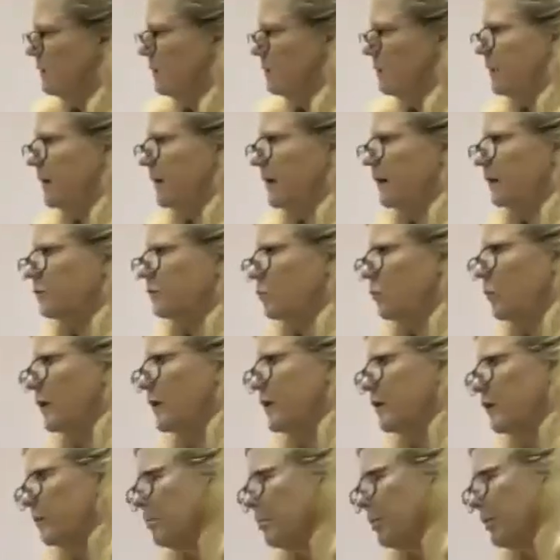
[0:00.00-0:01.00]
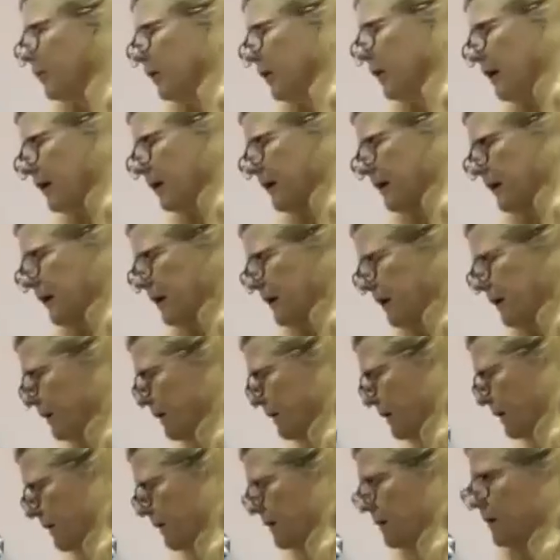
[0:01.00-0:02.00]
because when you're
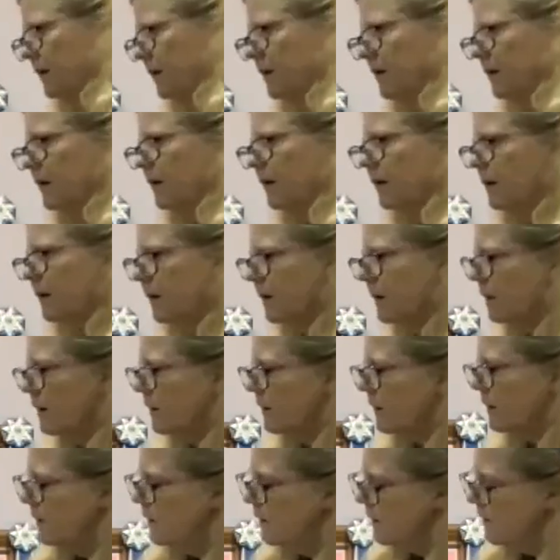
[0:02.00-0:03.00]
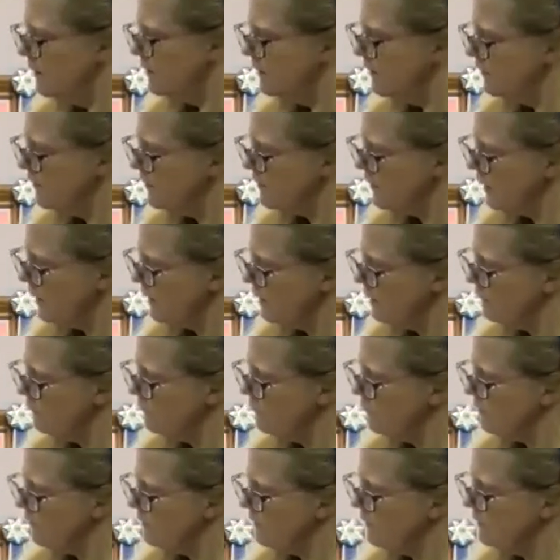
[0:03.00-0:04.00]
plucking, you're kind of
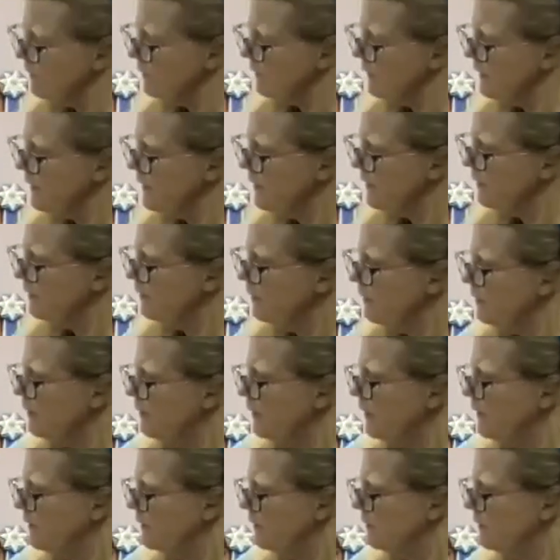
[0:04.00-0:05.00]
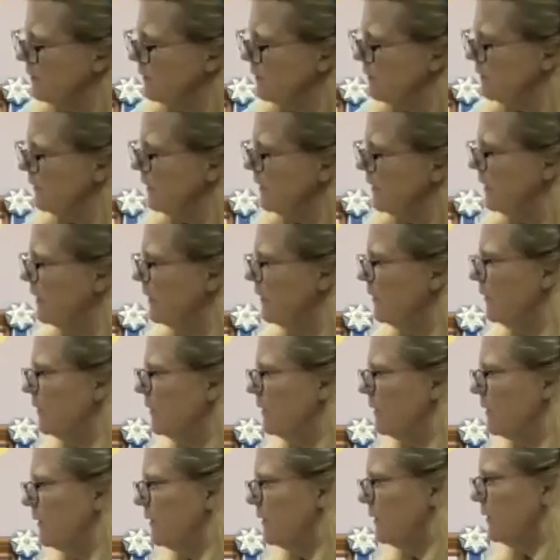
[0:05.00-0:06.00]
a little here and a little here and
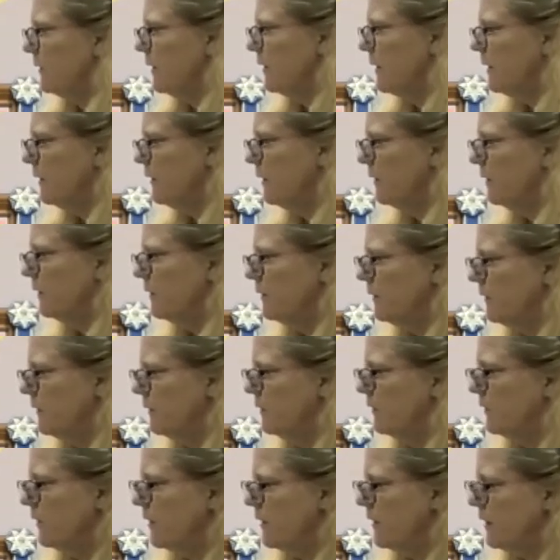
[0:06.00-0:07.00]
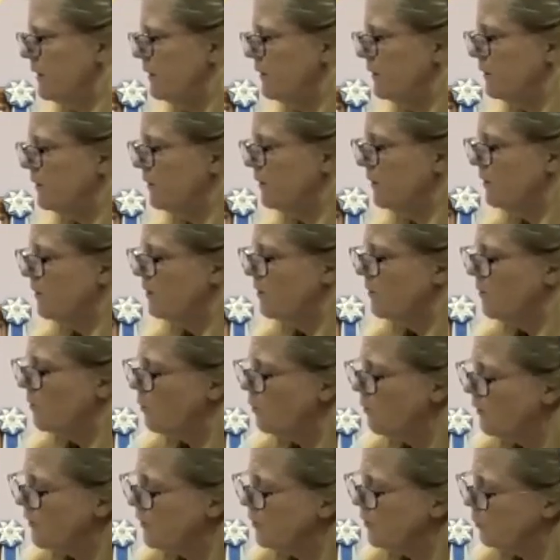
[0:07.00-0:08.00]
a little here and a little here,
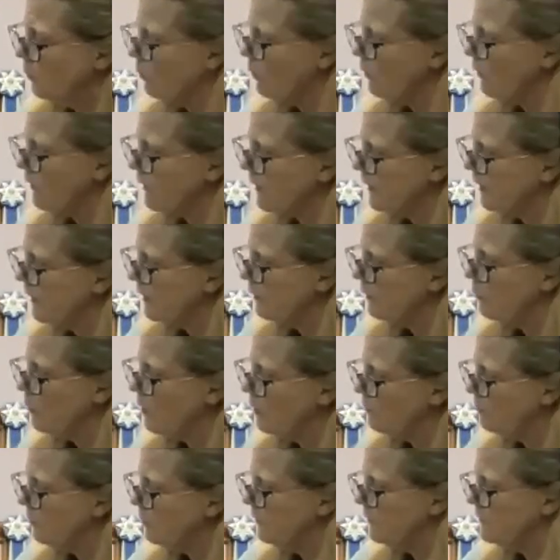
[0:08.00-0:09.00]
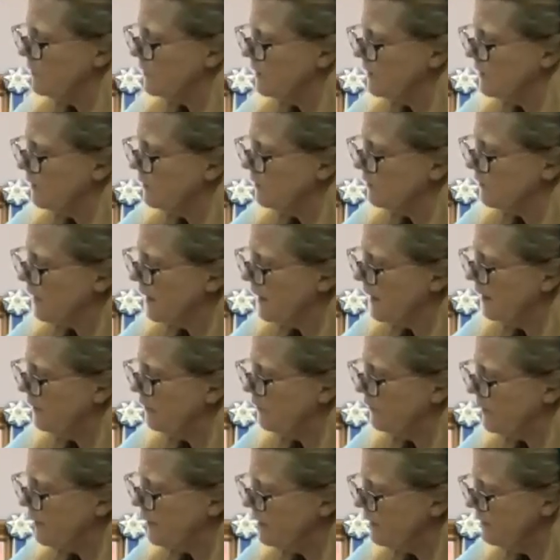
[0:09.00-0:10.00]
or you're working in one particular
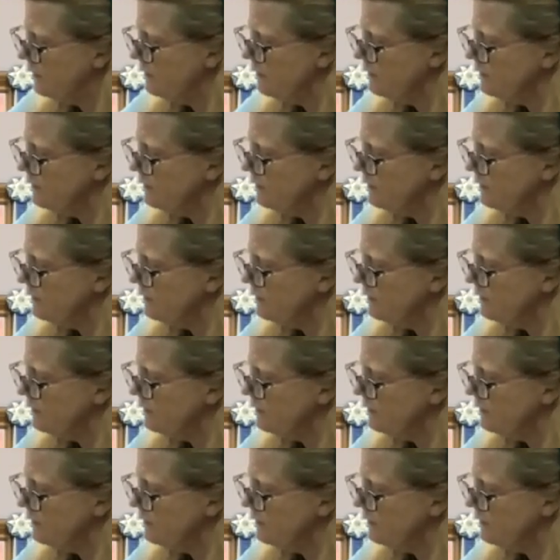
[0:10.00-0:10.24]
area,